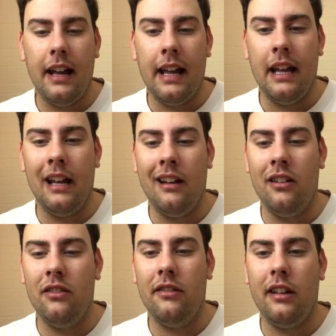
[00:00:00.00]

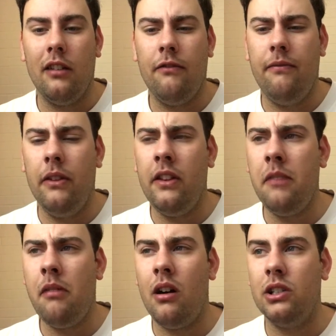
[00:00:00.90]
And within the
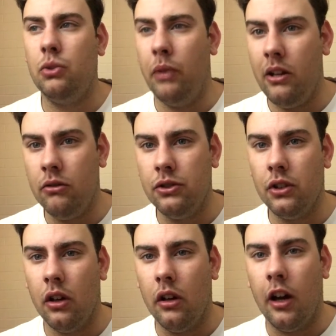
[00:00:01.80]
past week or
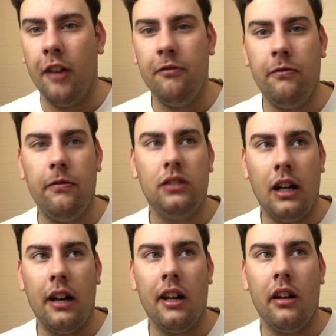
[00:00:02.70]
so, I've
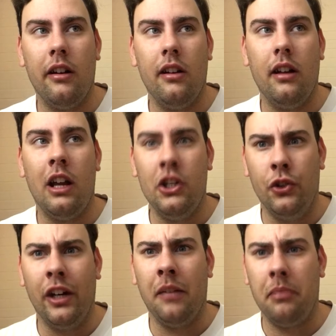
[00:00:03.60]
started
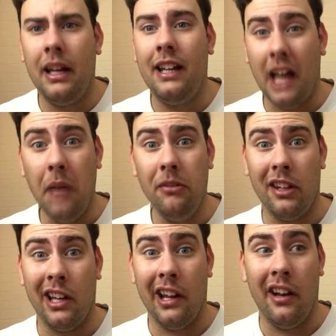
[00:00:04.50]
enjoying playing games
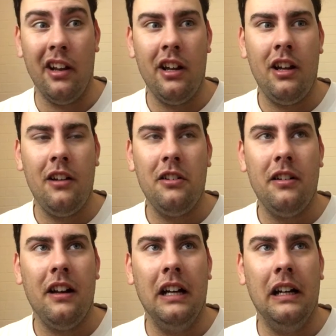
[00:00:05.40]
again.
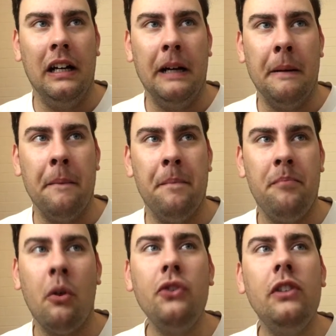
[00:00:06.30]

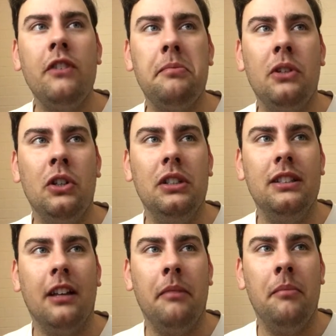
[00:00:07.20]
Most of it's
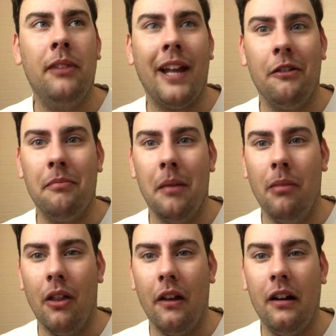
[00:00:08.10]
because I've been playing with my
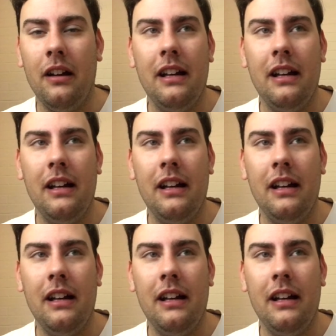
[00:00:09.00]
brother.